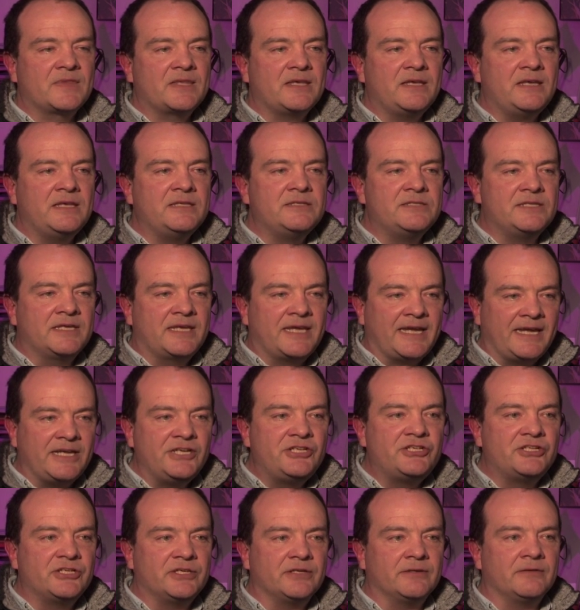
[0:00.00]

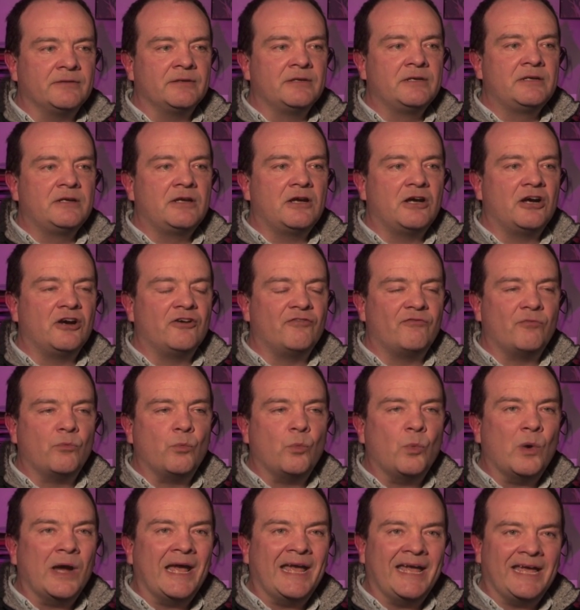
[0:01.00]
indication of
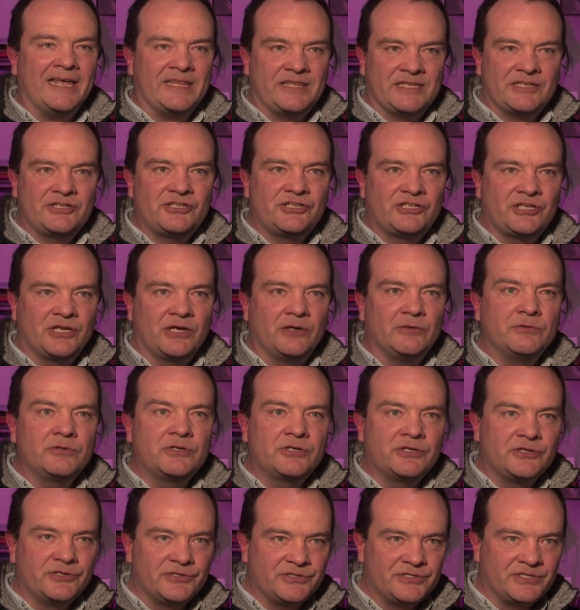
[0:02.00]
where this show
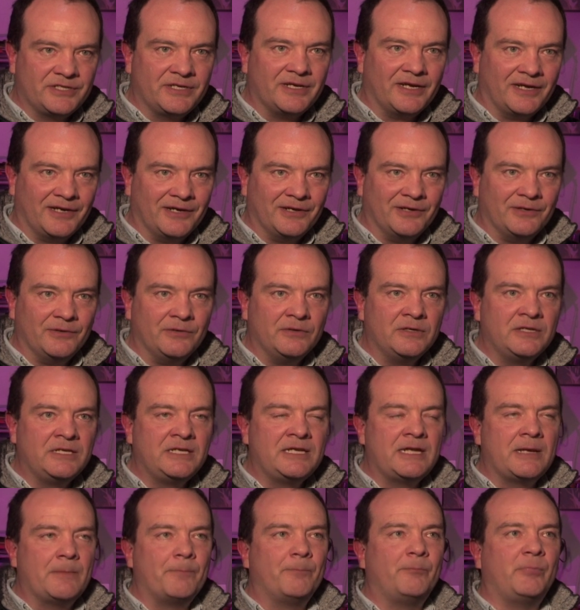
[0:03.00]
could go
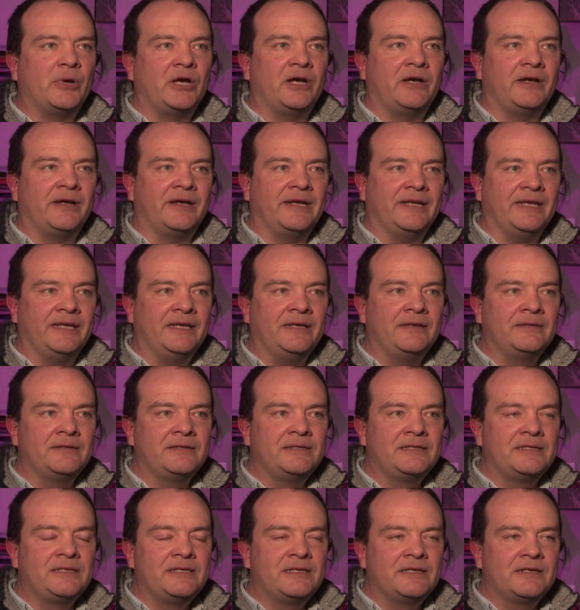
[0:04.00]
by
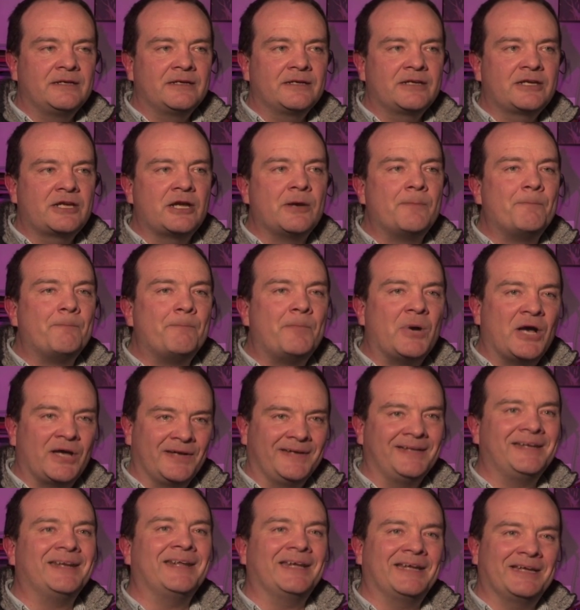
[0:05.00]

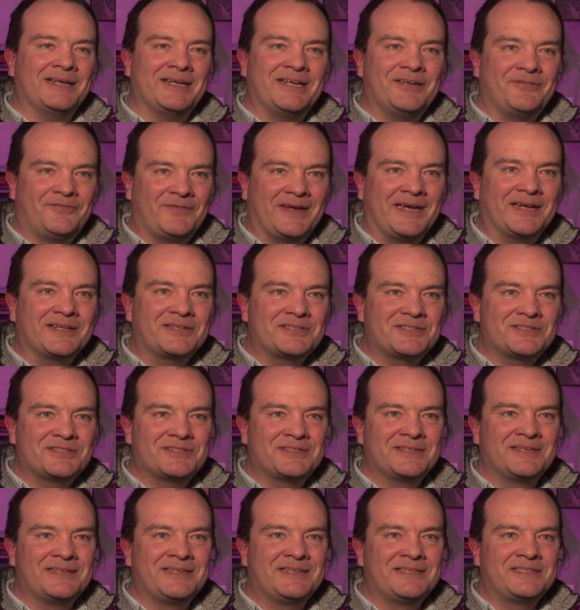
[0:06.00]
combining effects
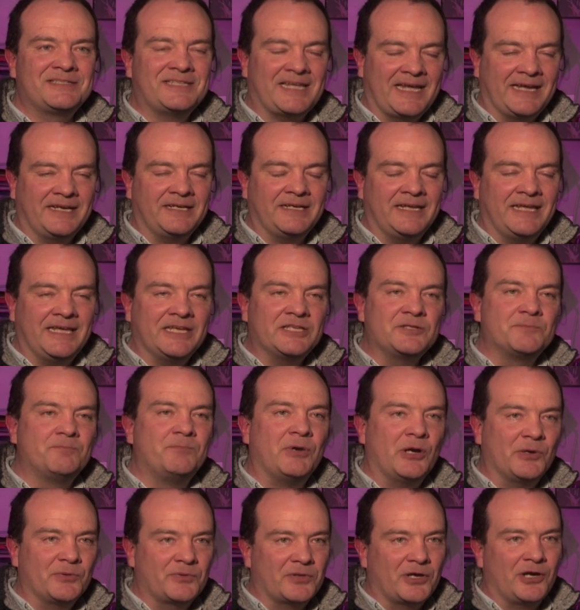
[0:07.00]
techniques,
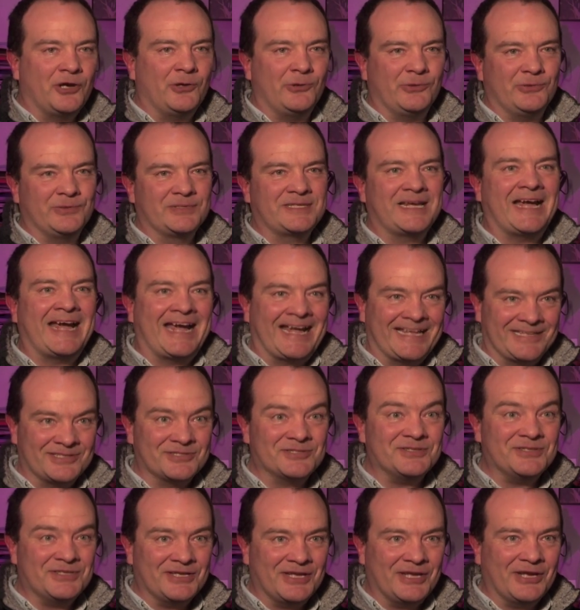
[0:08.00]
both old and
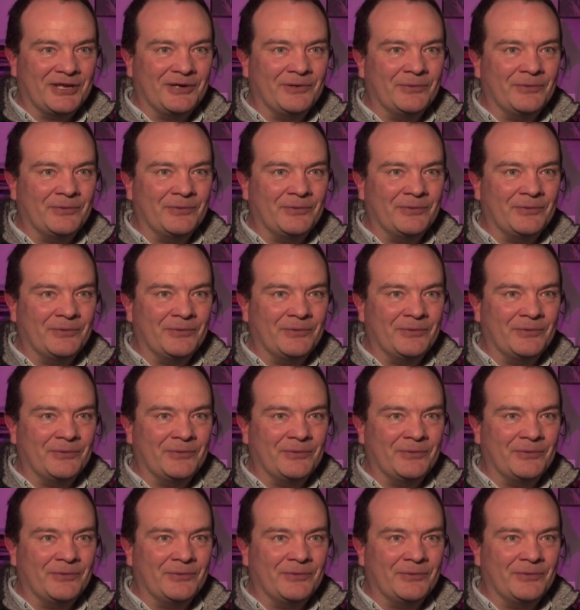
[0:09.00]
new.